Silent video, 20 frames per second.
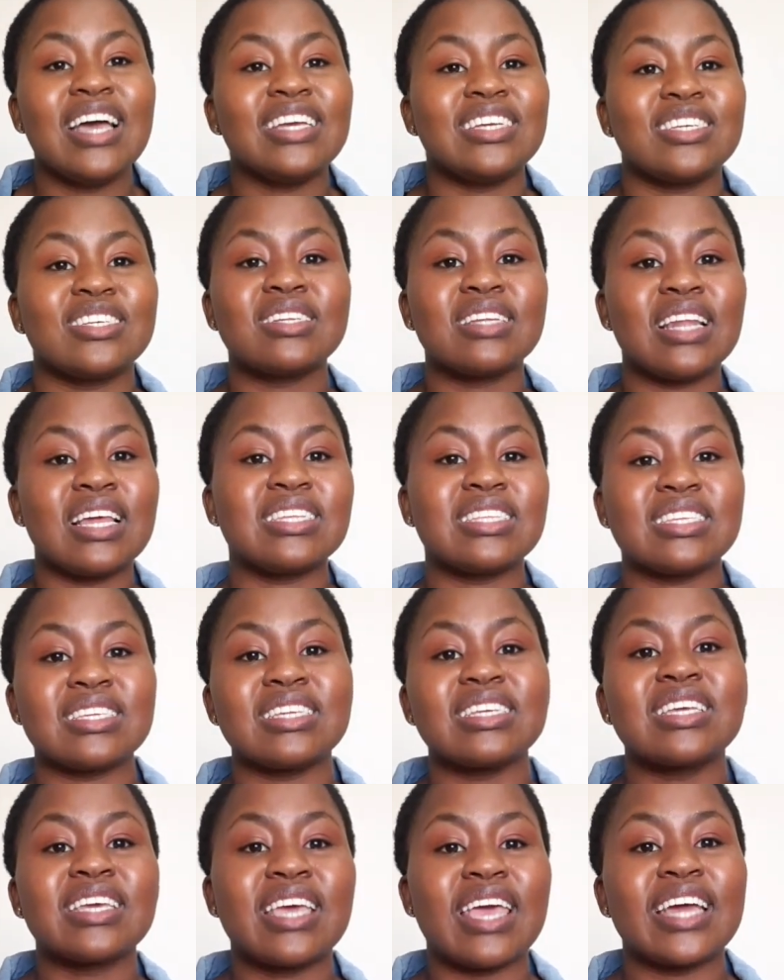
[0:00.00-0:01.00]
Just let's
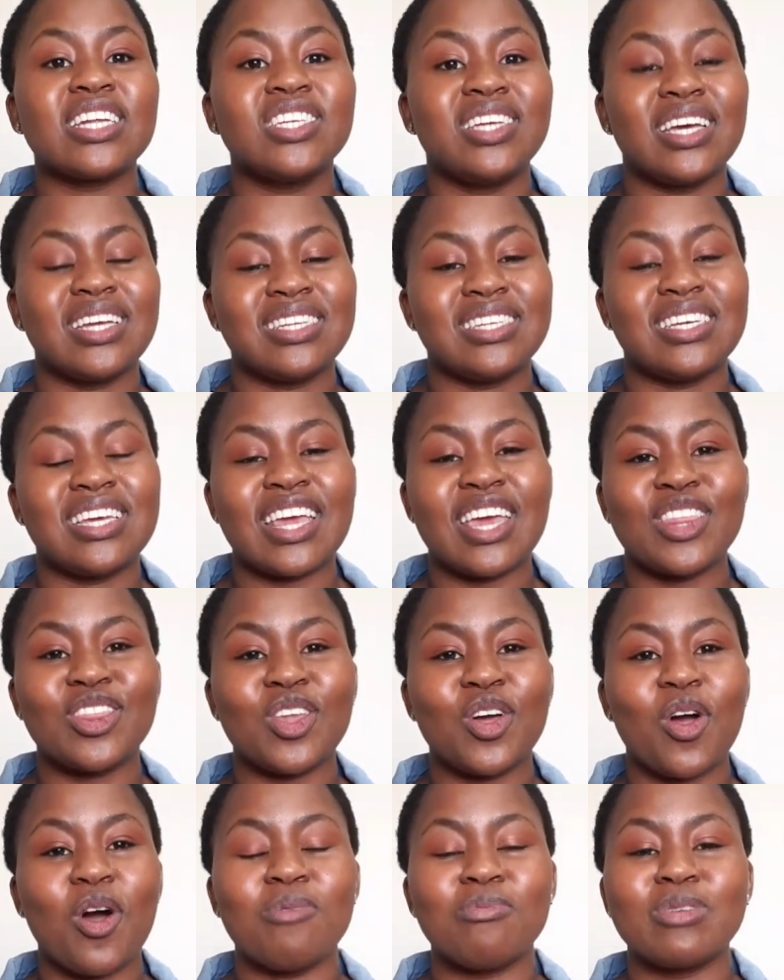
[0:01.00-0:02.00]
get chatting in
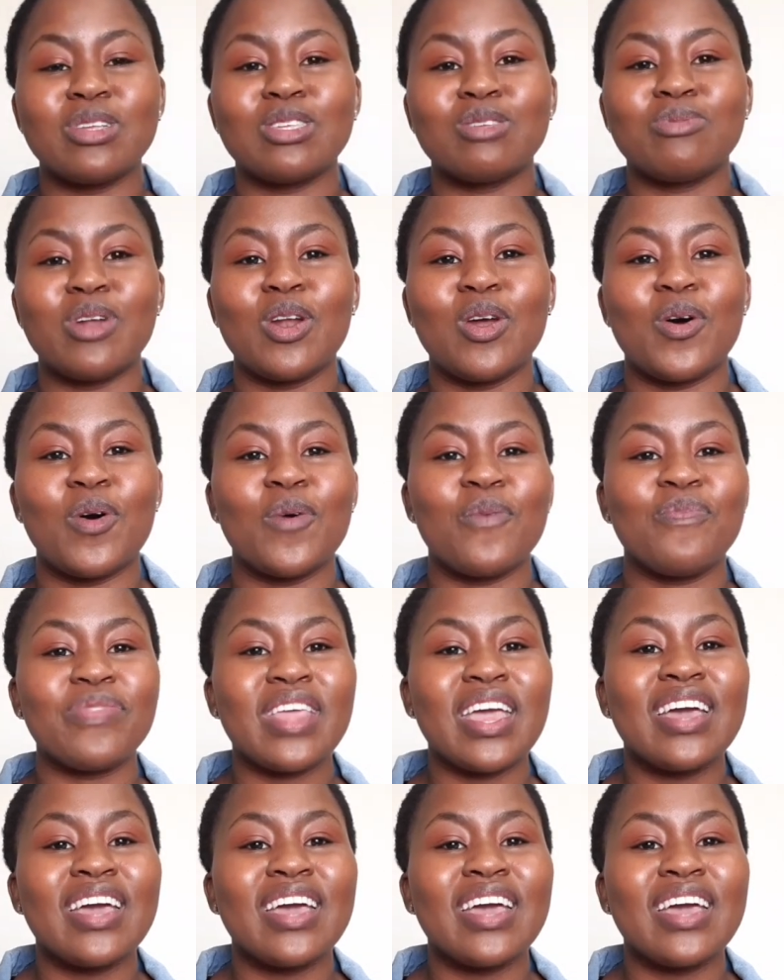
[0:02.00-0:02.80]
the comments below.